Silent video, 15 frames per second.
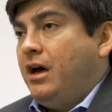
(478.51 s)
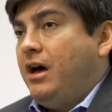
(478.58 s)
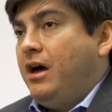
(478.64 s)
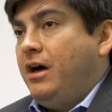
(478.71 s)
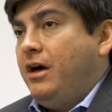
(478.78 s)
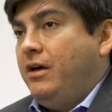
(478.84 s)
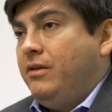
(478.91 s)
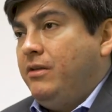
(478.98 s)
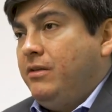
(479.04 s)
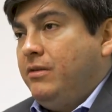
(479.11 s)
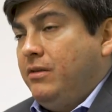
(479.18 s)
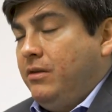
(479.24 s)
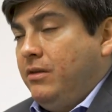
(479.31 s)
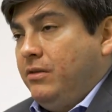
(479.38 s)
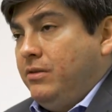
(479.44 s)
uh,
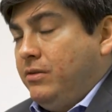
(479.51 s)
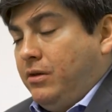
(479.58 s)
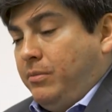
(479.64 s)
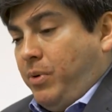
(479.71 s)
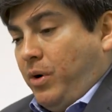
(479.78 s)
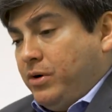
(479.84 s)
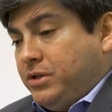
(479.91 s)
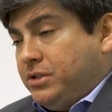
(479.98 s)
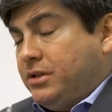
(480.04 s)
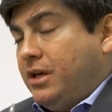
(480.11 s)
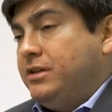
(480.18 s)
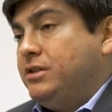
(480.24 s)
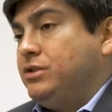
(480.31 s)
the person that